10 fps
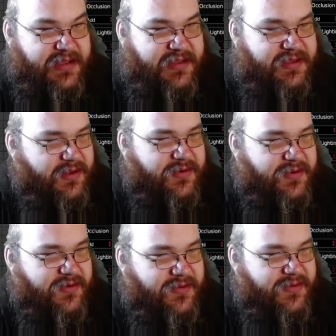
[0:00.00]

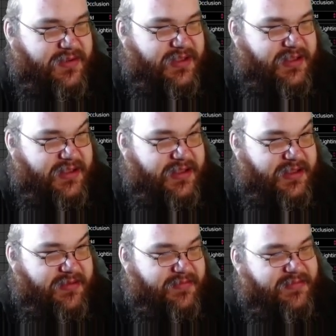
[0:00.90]
So,
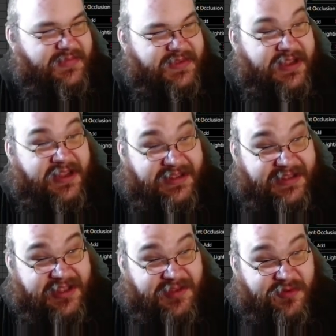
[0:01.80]
not that that's